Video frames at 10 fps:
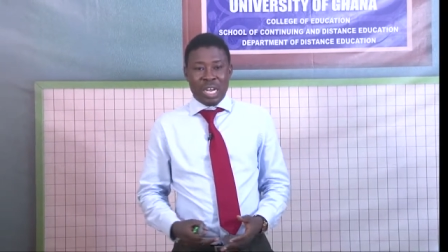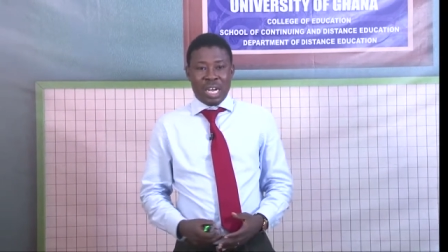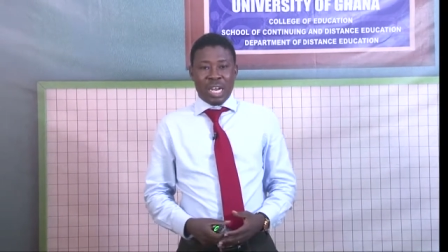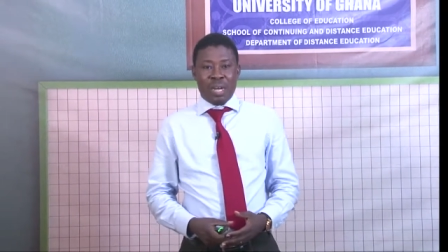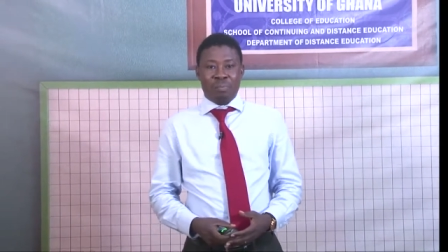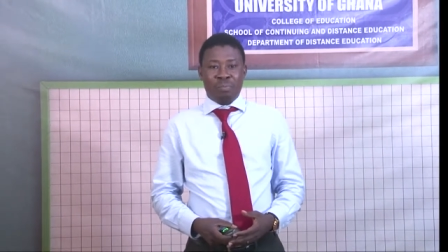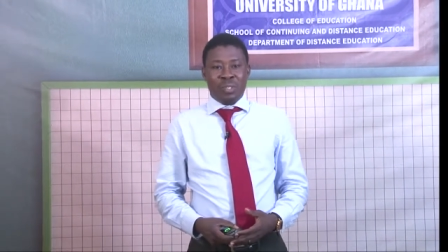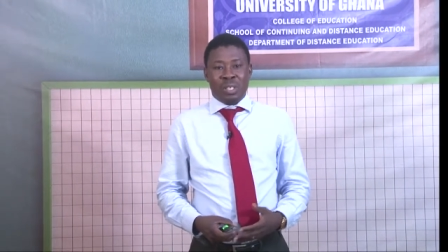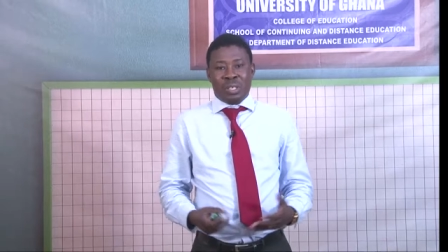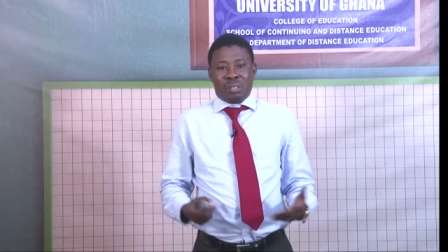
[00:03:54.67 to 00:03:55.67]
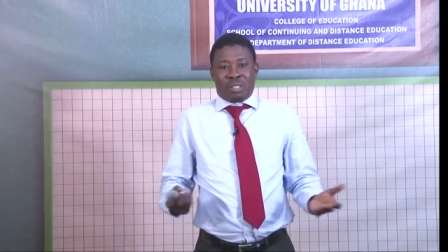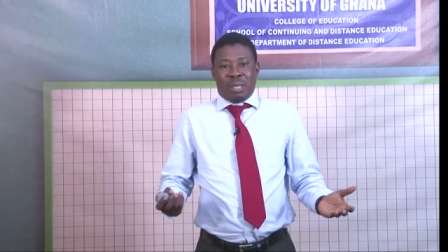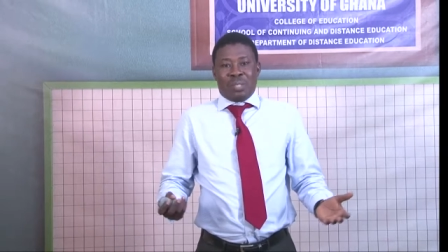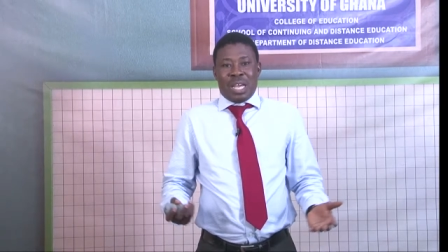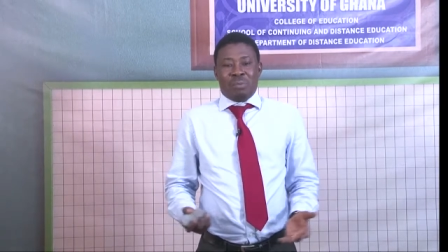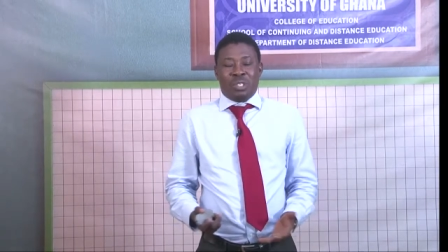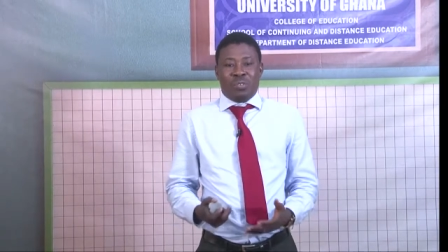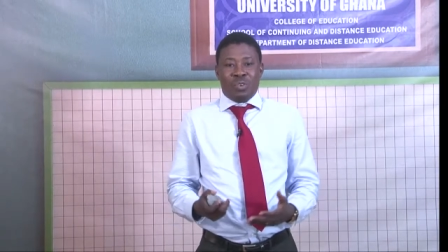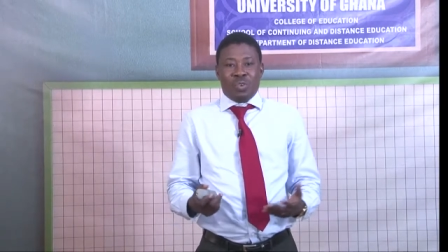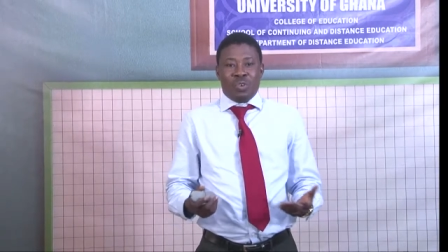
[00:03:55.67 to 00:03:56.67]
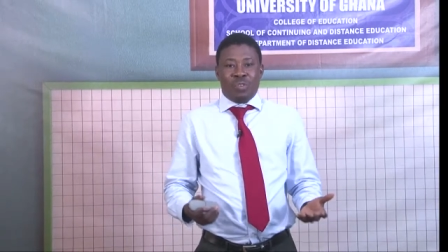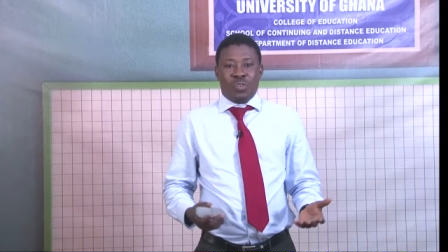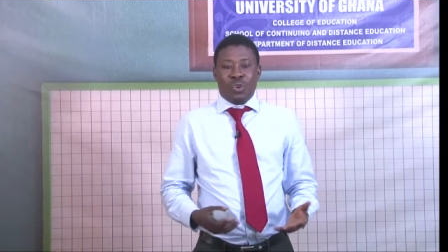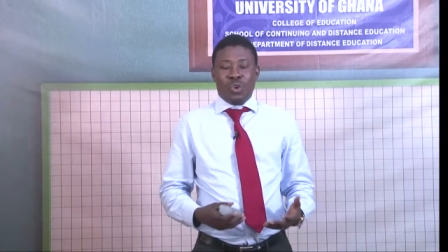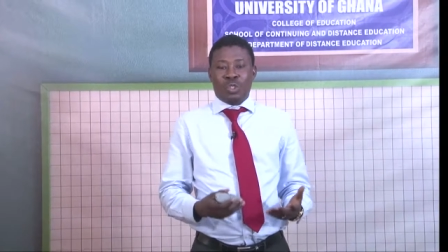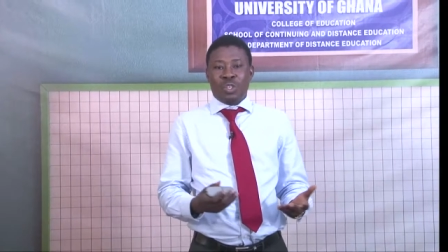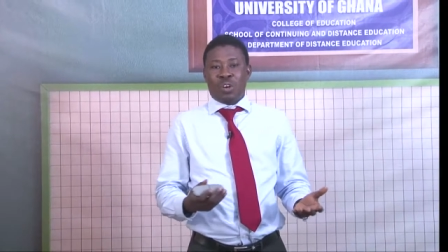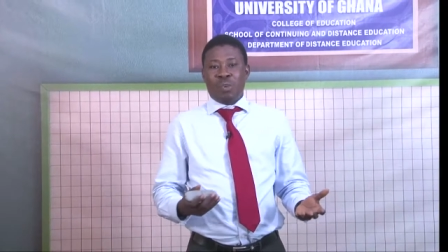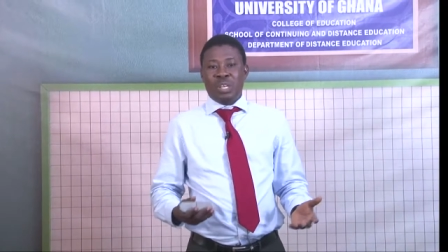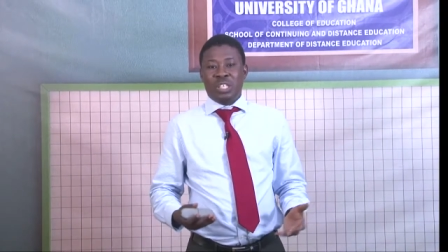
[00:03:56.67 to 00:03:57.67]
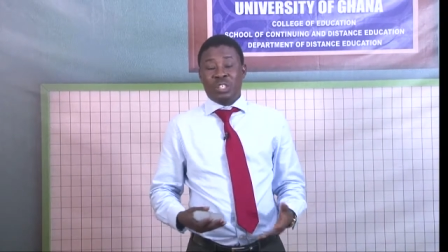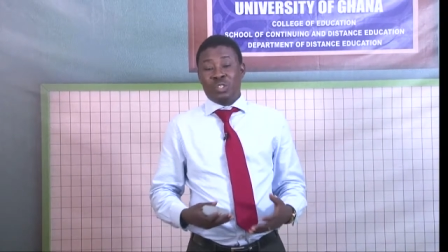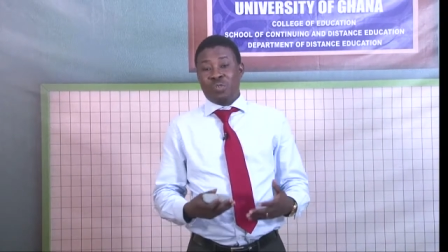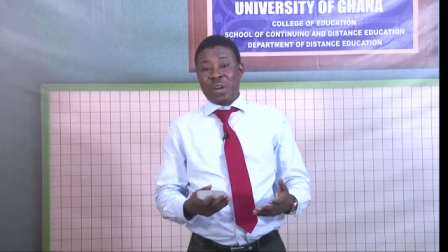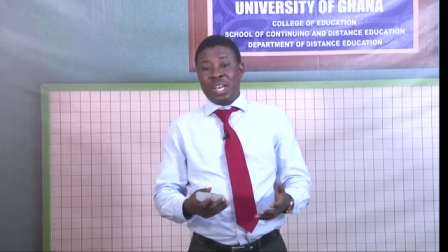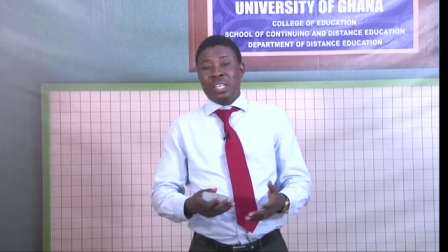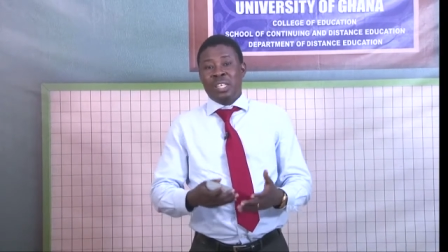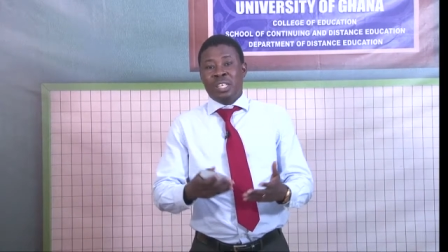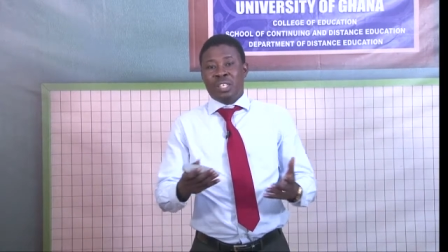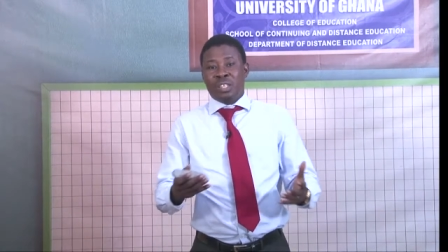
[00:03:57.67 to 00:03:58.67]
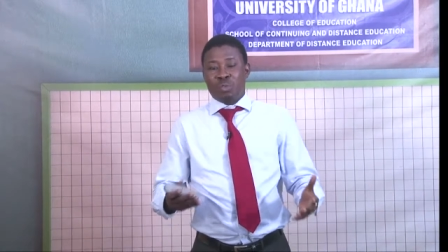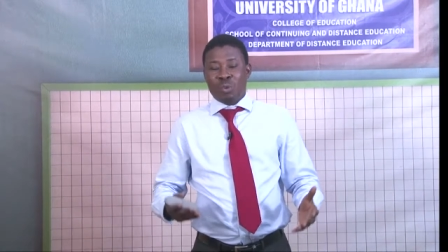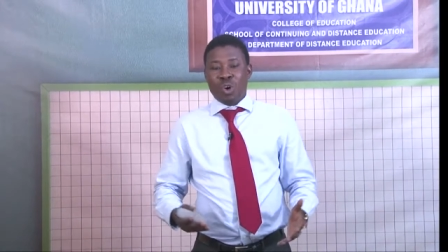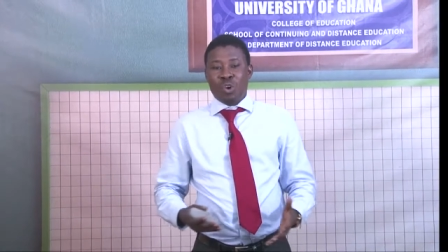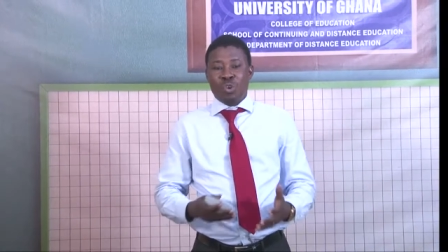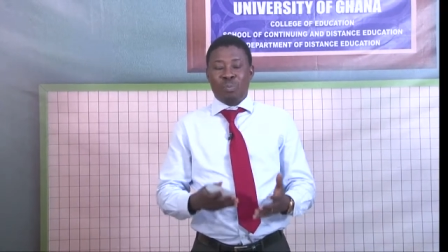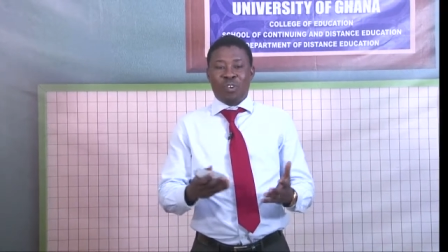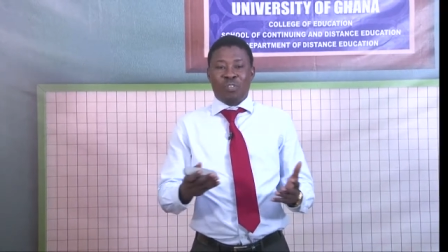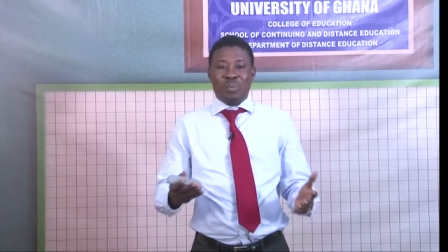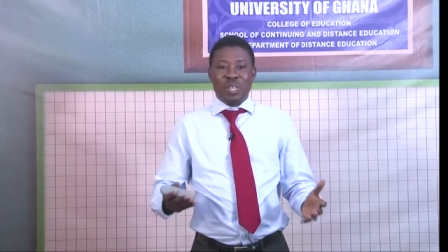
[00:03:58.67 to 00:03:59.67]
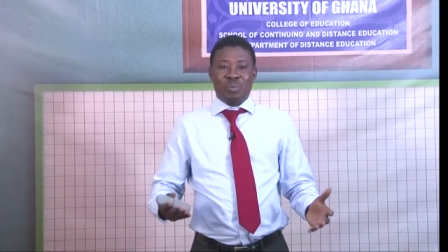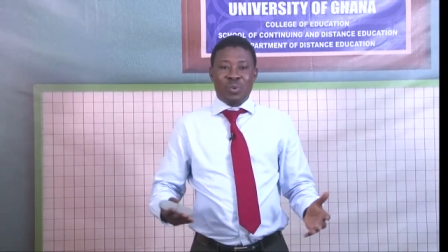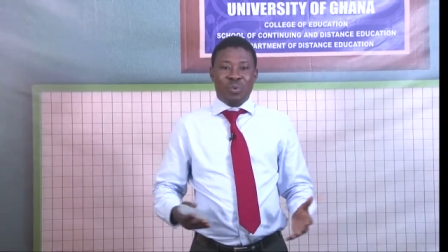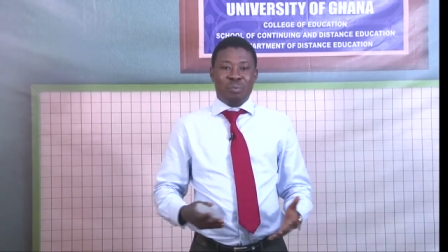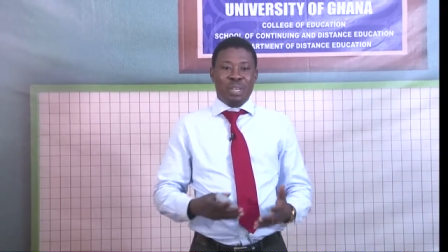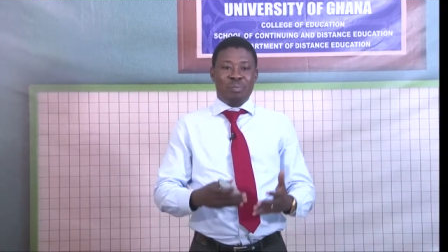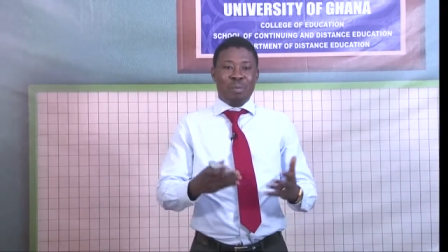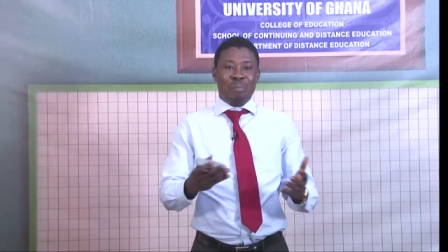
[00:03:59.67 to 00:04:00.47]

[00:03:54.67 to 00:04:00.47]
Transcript: Um, Sometimes if you, if you go to the communities, you find a small group of people, maybe